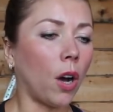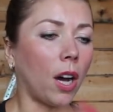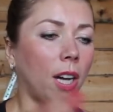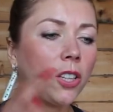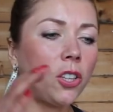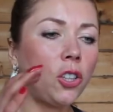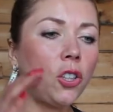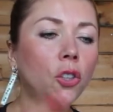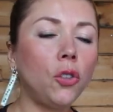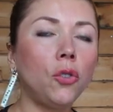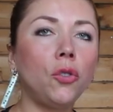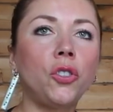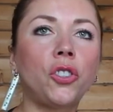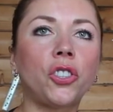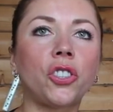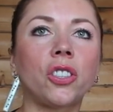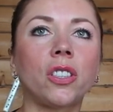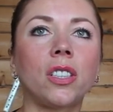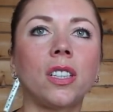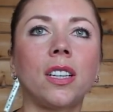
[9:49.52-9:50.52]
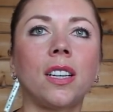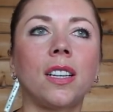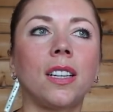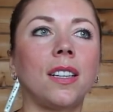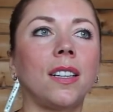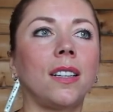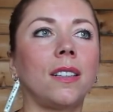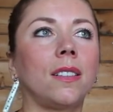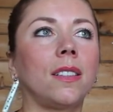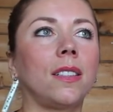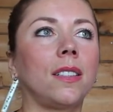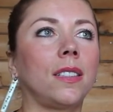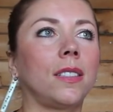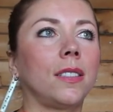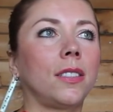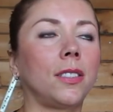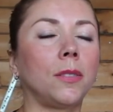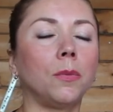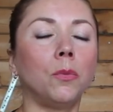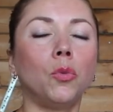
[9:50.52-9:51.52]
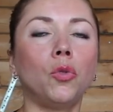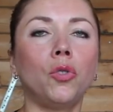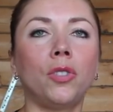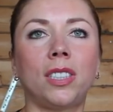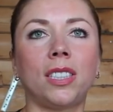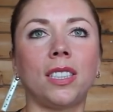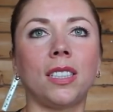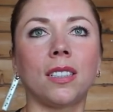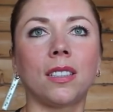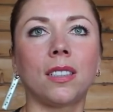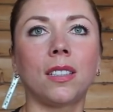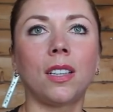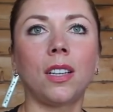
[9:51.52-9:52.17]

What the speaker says: huge smoothie.